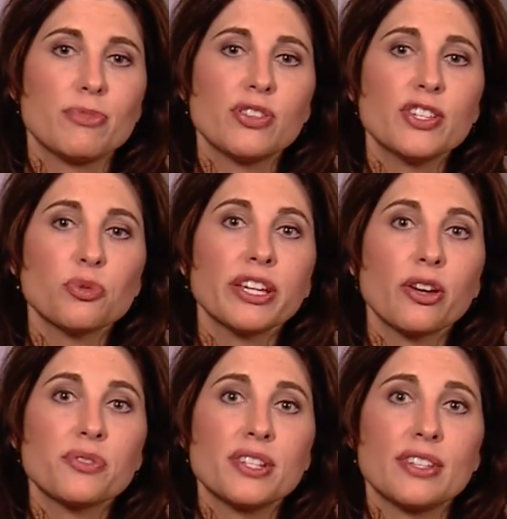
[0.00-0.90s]
So this really
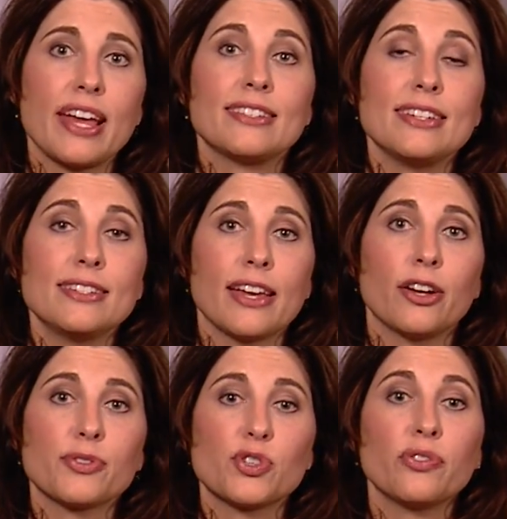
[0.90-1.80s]
goes into that
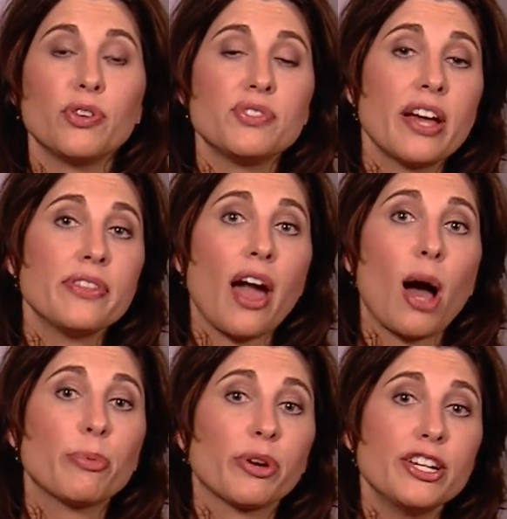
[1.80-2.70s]
detail. So if you've done the
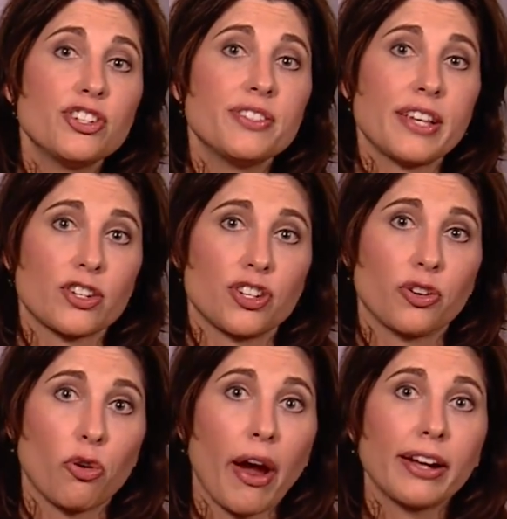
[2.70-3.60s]
operations section
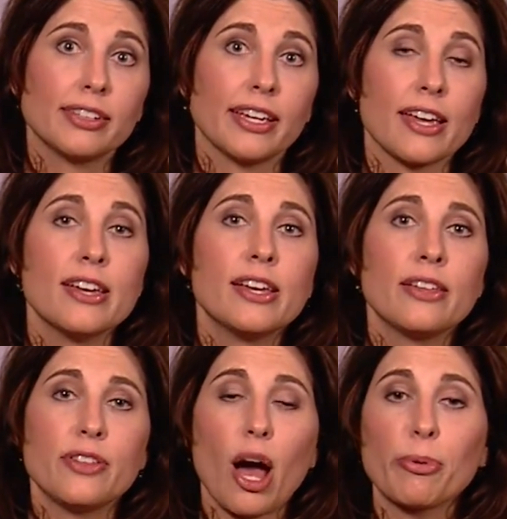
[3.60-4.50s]
correctly,
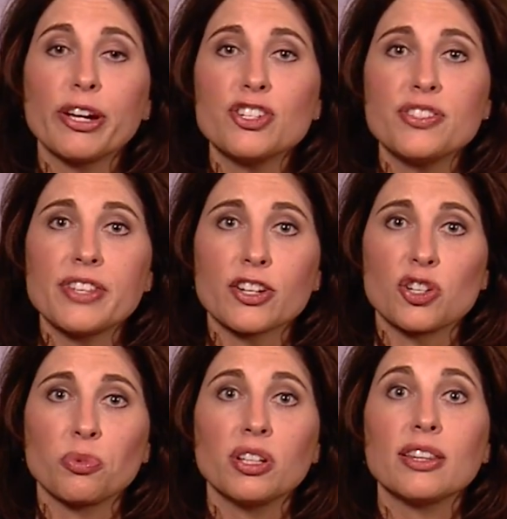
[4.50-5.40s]
the operations
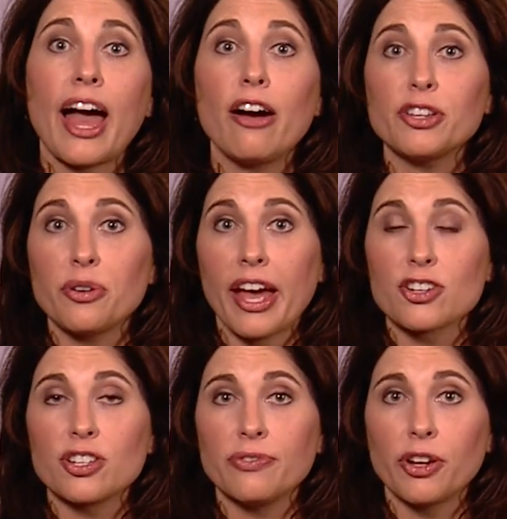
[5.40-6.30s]
section will allow you to
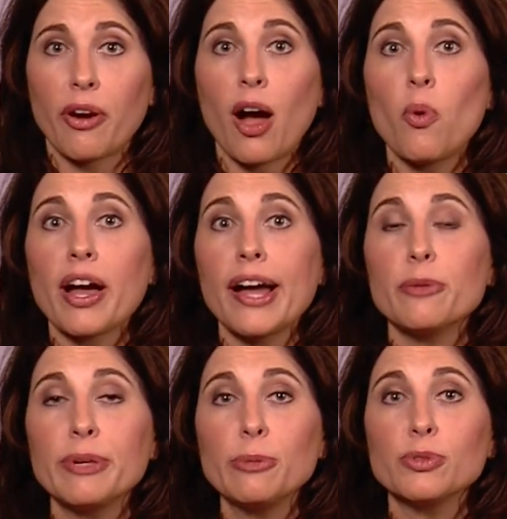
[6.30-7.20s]
actually figure out what kind
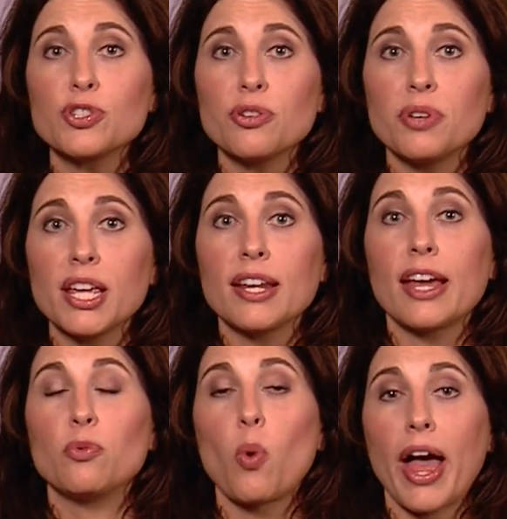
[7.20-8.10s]
of people do you need and